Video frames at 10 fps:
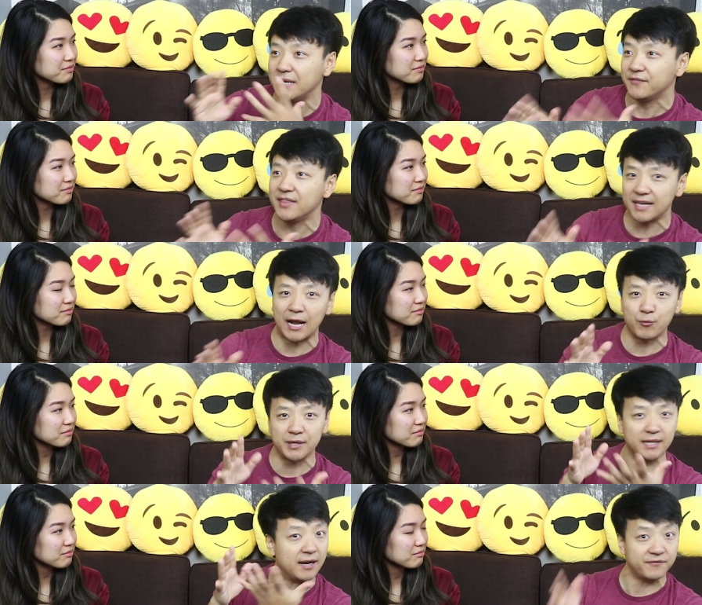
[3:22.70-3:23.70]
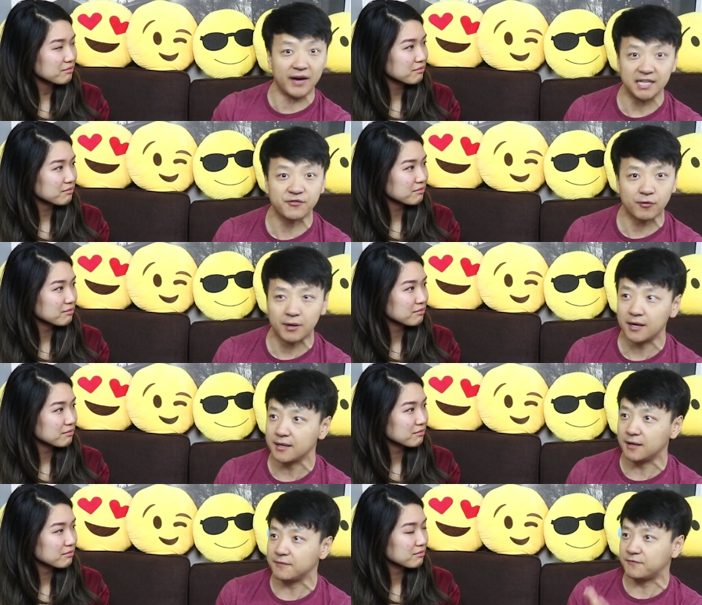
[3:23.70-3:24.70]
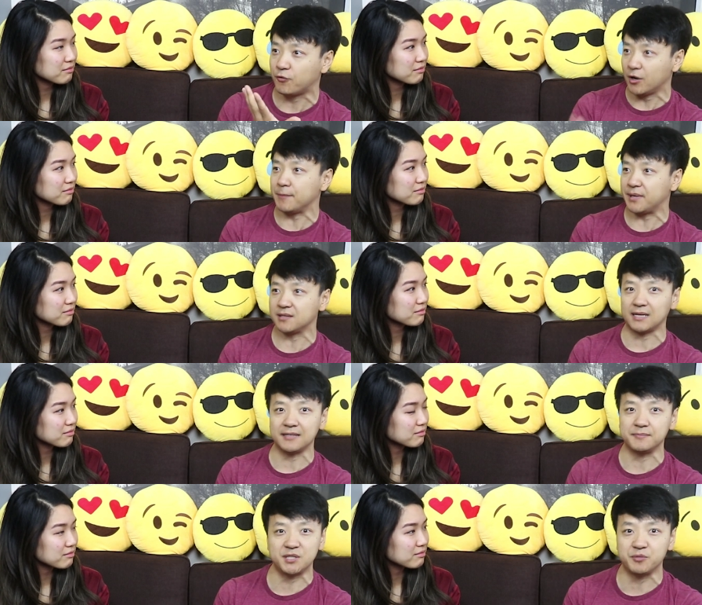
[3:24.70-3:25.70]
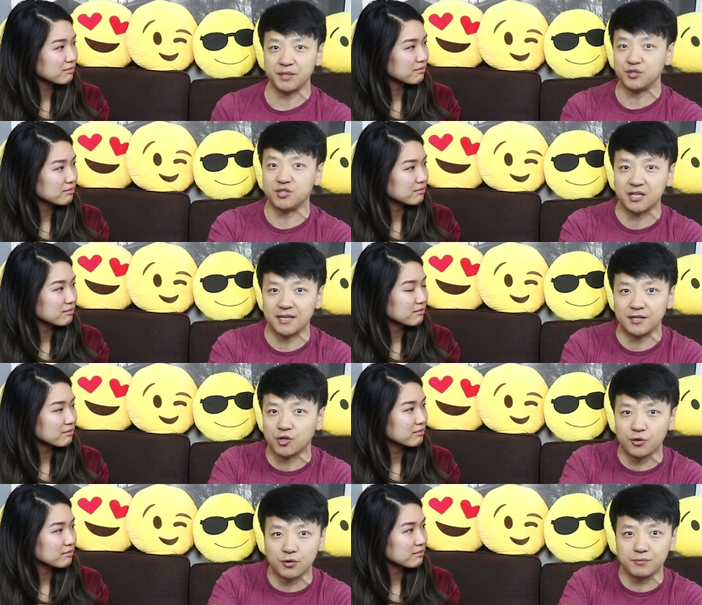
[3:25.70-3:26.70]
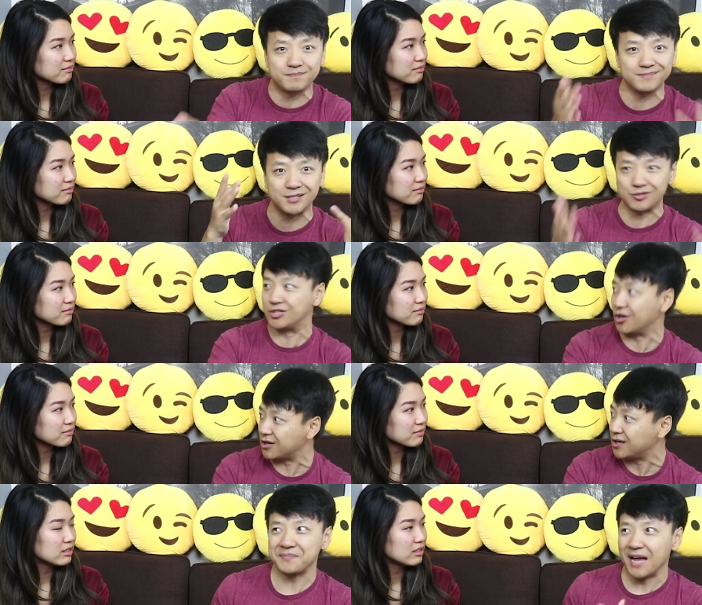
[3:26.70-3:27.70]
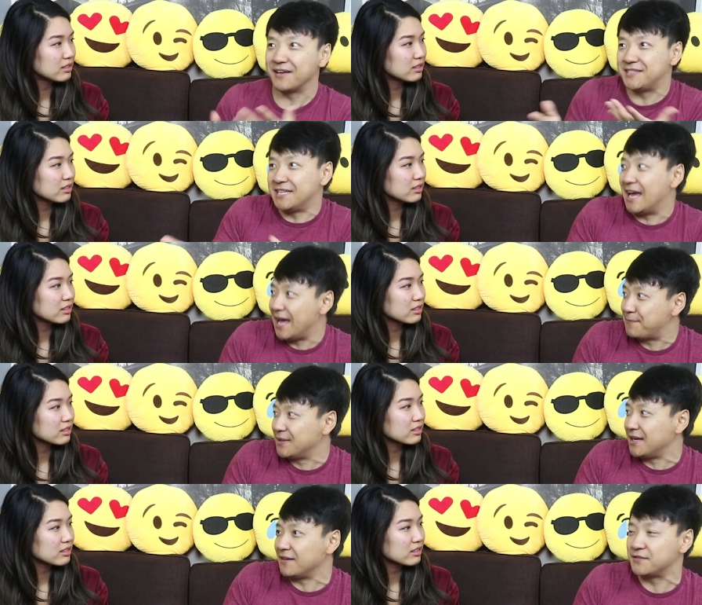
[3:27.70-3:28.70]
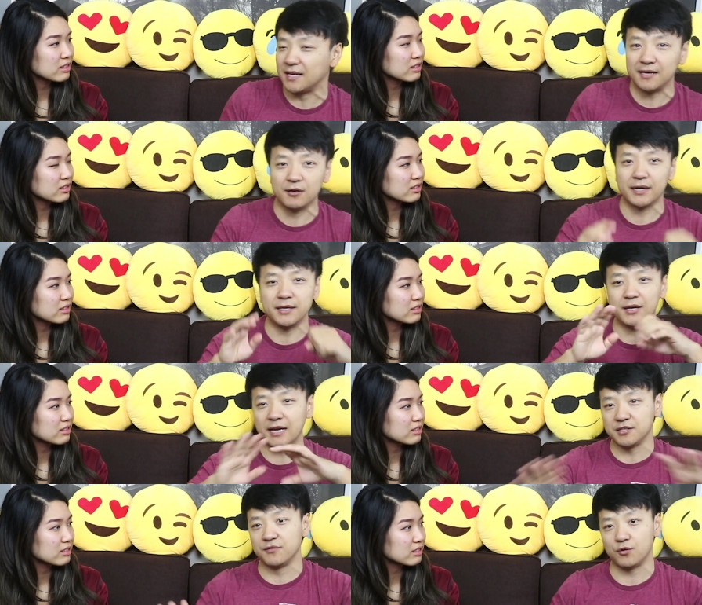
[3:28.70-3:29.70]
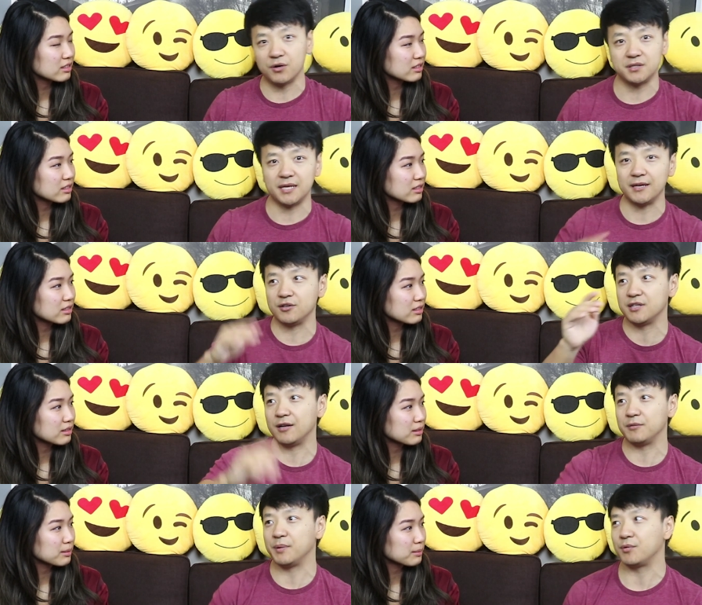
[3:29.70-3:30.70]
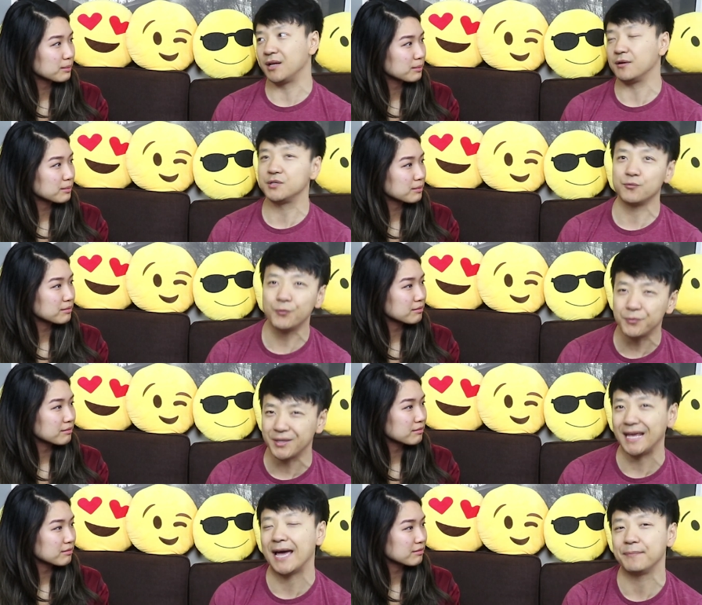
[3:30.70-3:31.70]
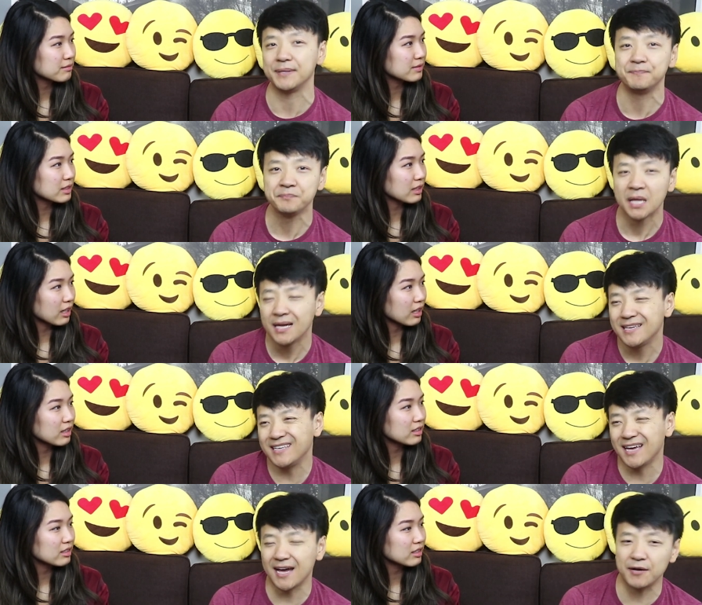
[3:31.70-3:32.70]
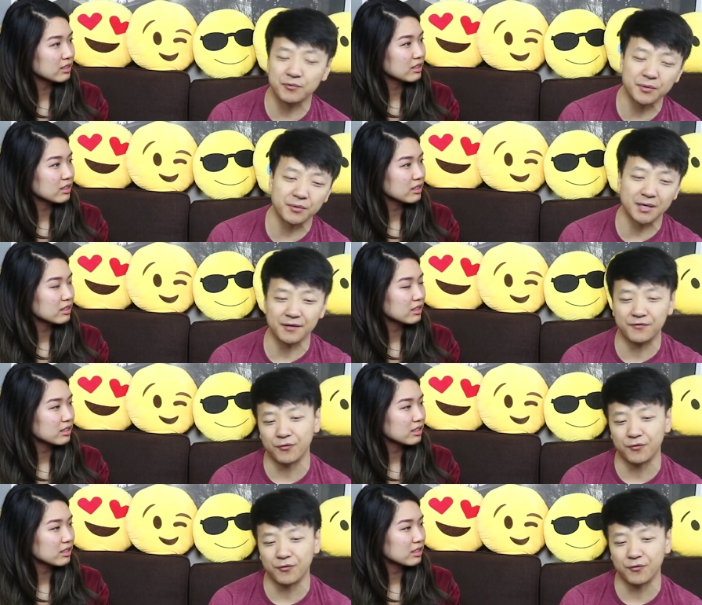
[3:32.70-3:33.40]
Speaker 1: And even then, I wouldn't advise for uh, uh, for it because that just makes you sound like a total, you know, jerk. I can see that happening if like, okay, you guys are divorced. 10 years later, people are like, oh, so what really happened? Yeah. Yeah, we were kind of